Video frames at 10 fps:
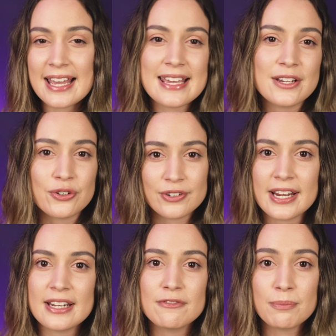a
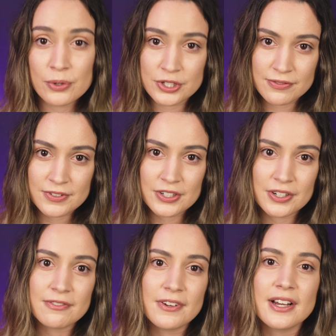creative portrait
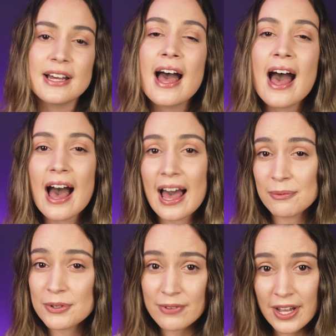photographer. I
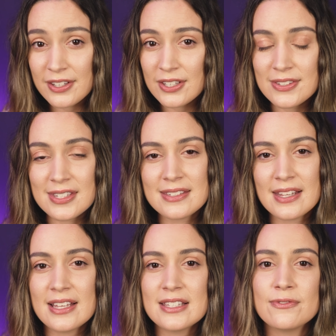would rather use this
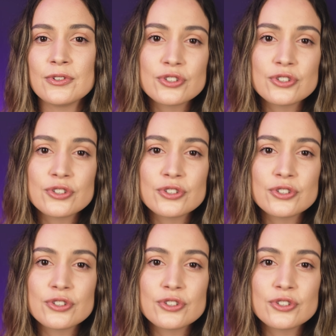lens for